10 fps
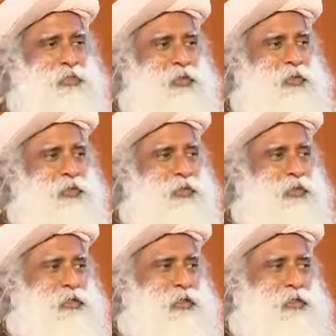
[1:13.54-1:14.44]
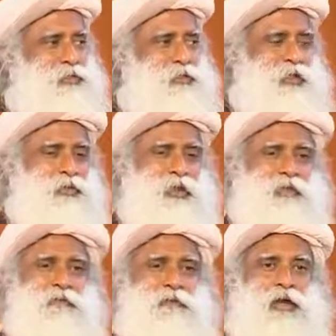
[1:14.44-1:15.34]
work that today you have
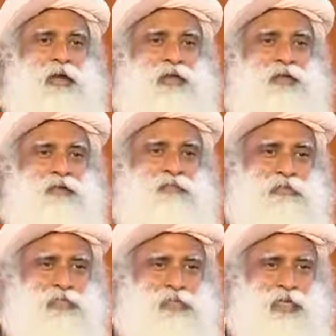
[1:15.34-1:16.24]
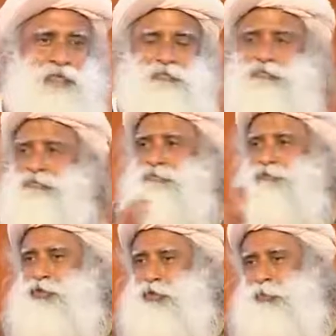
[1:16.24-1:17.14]
a mind of this kind of
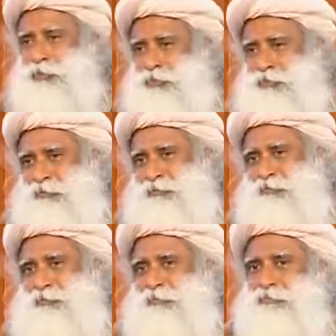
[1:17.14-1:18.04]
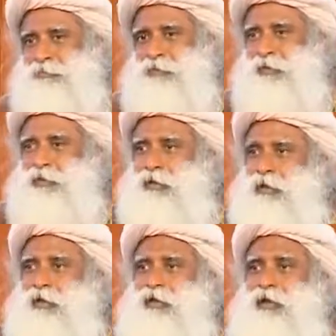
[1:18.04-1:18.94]
scope.
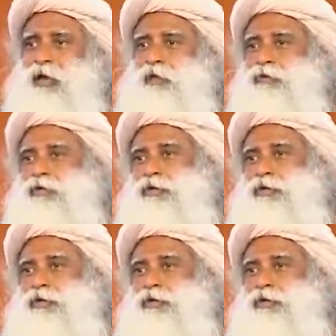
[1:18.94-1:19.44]
And now you